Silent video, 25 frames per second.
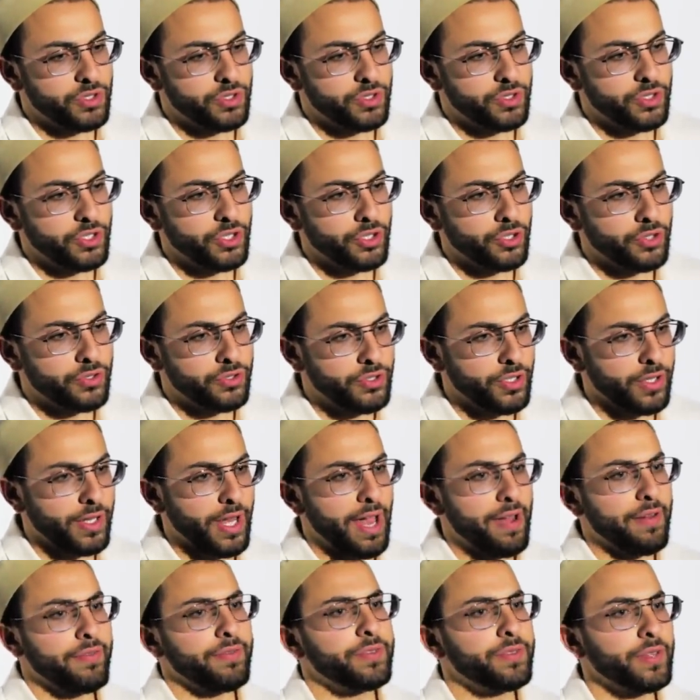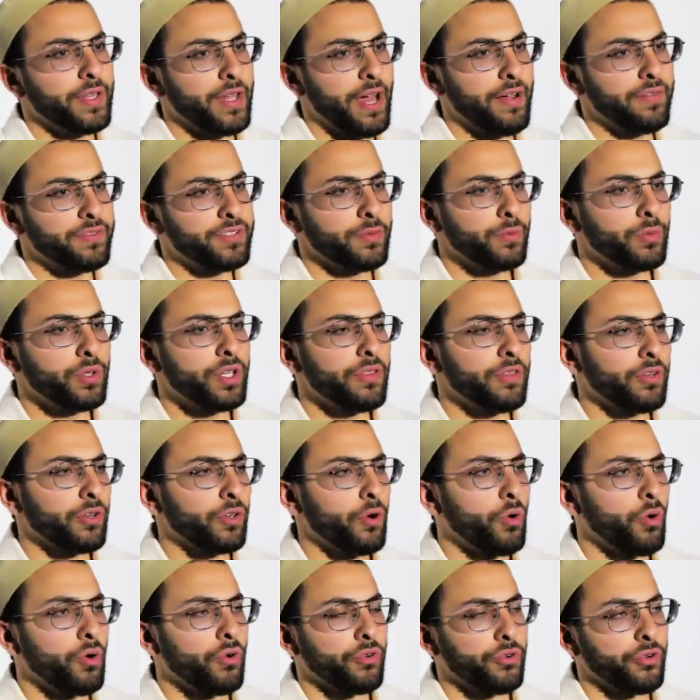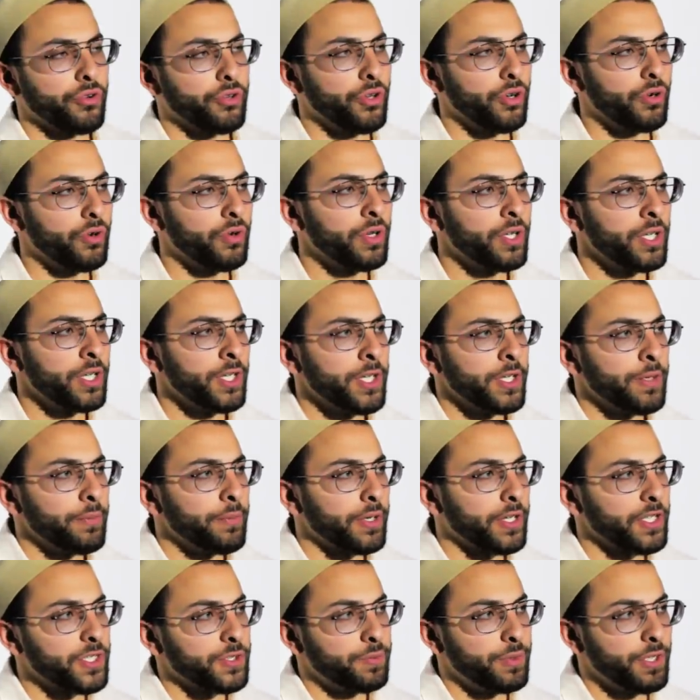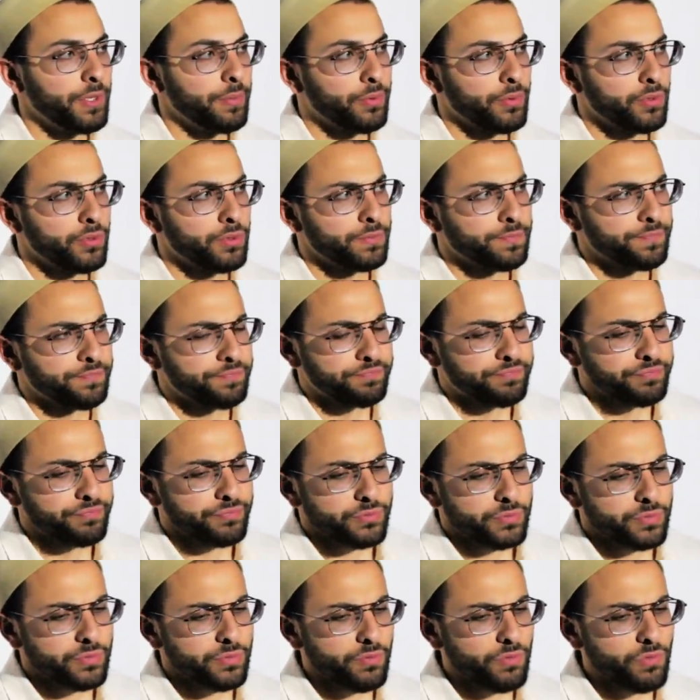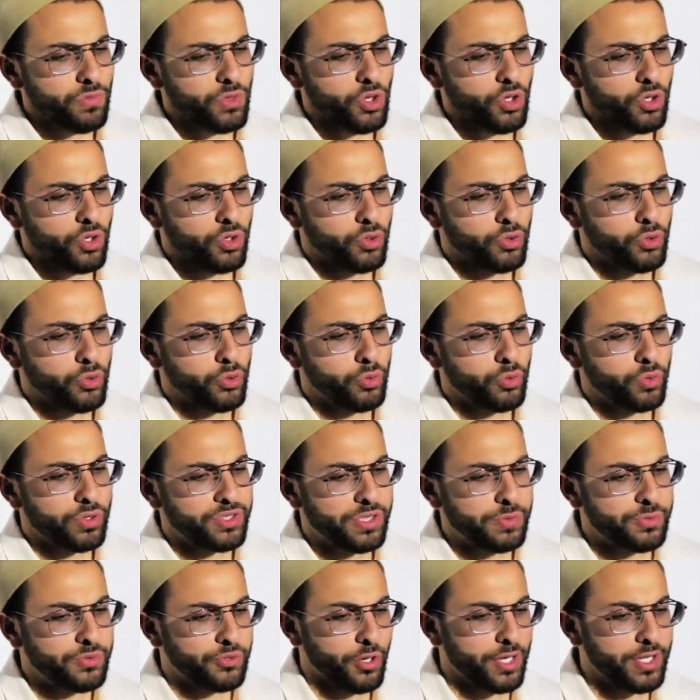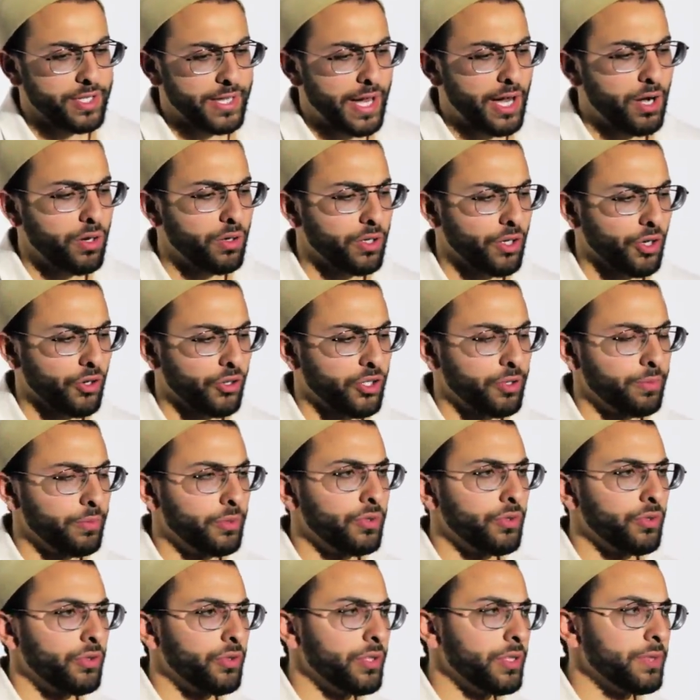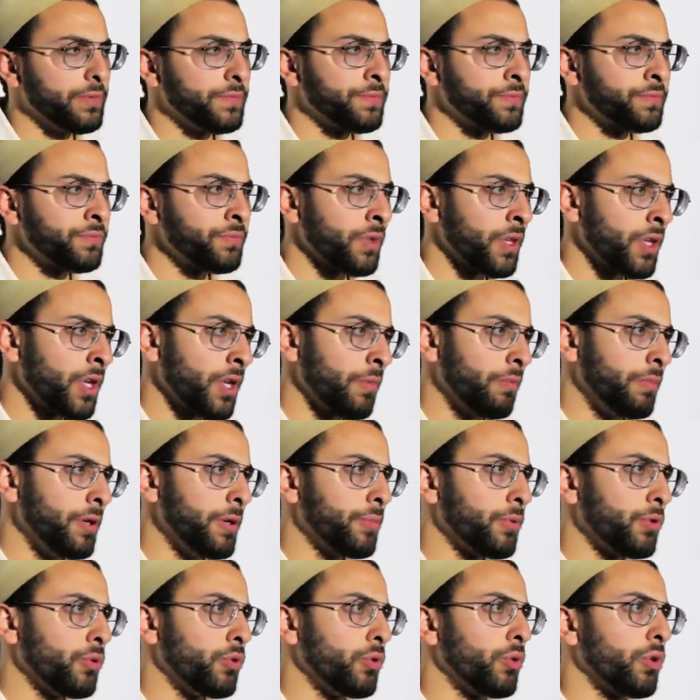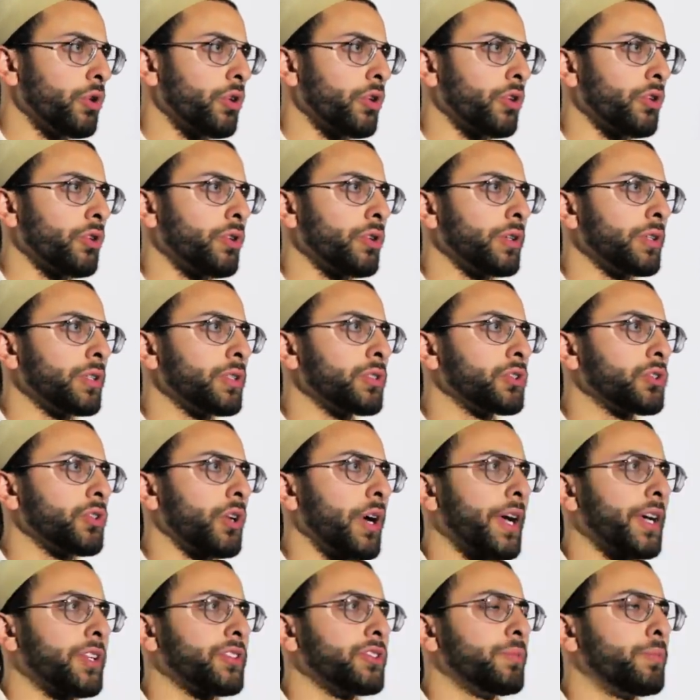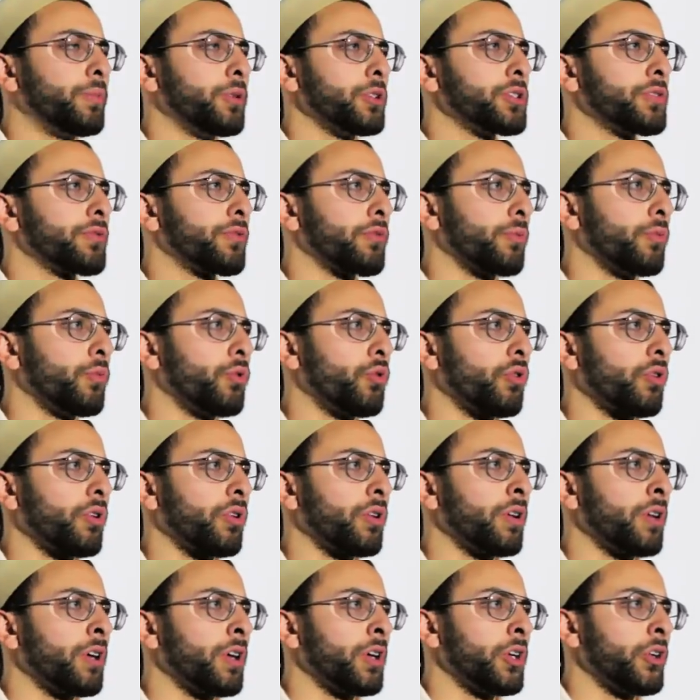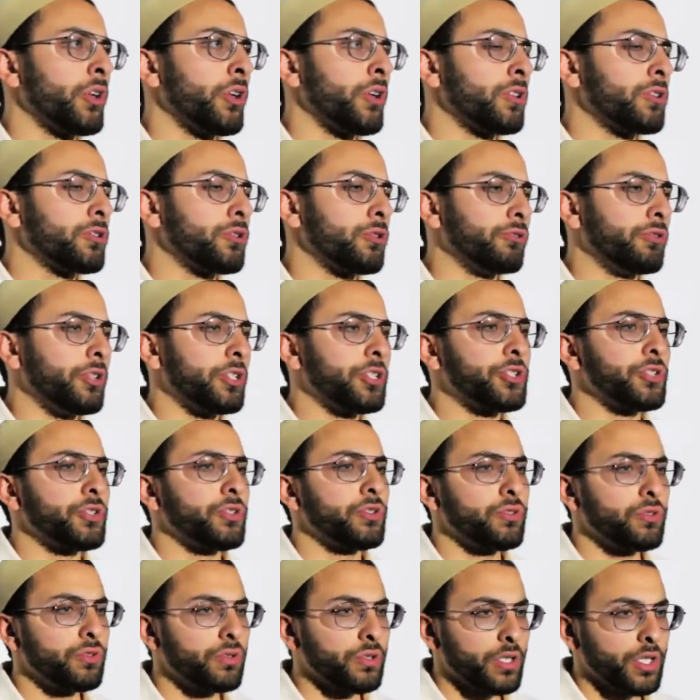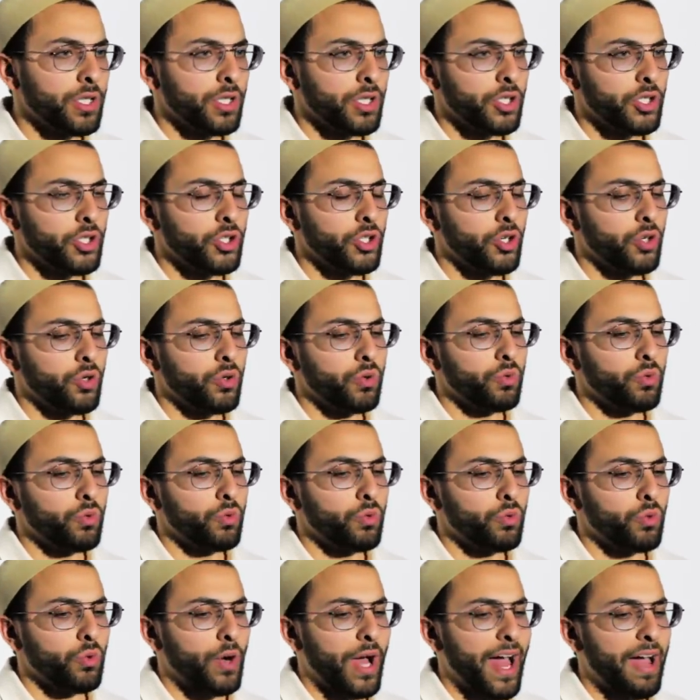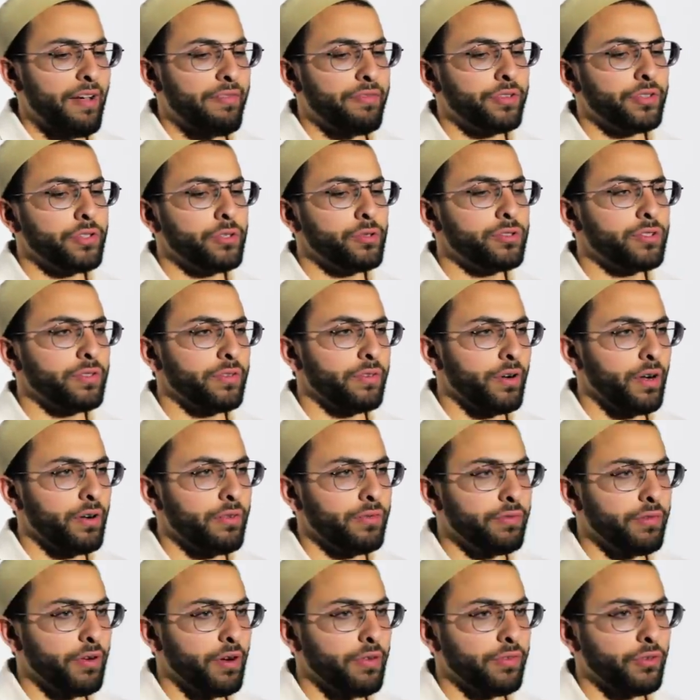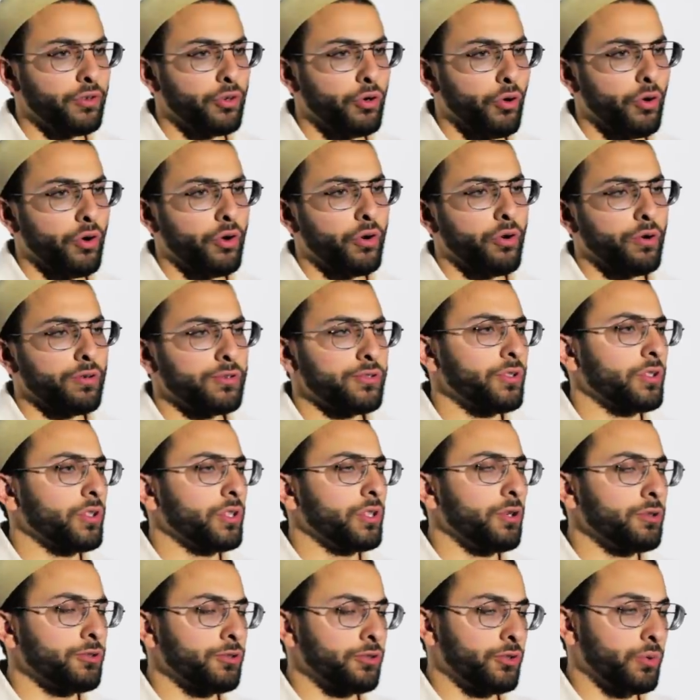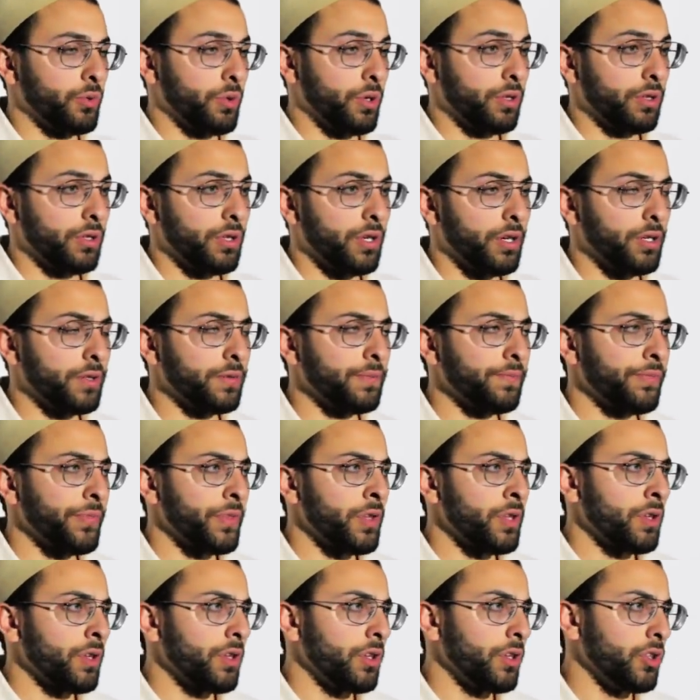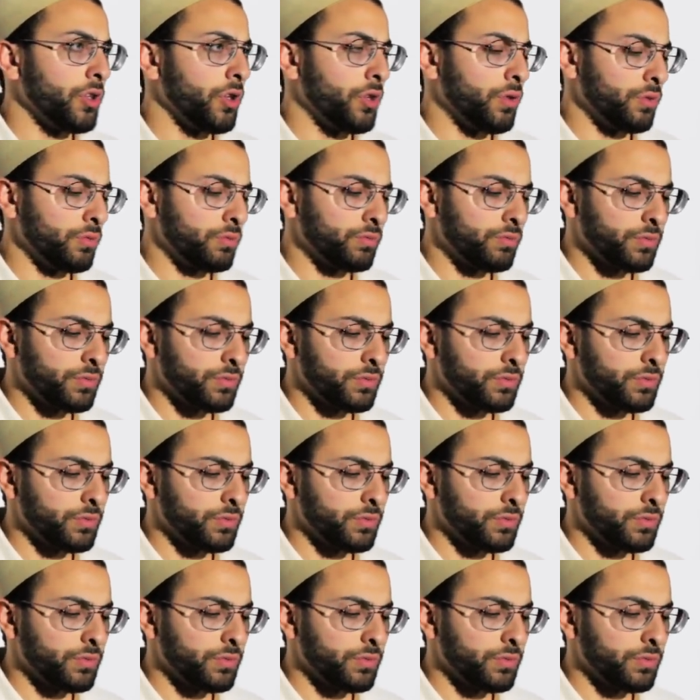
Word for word: to, to, ha to have someone in their corner, you know? Because people who seems right now in our community, people who are trying to push for more traditional, you know, avenues of, of, of growing closer, closer to Allah, you know,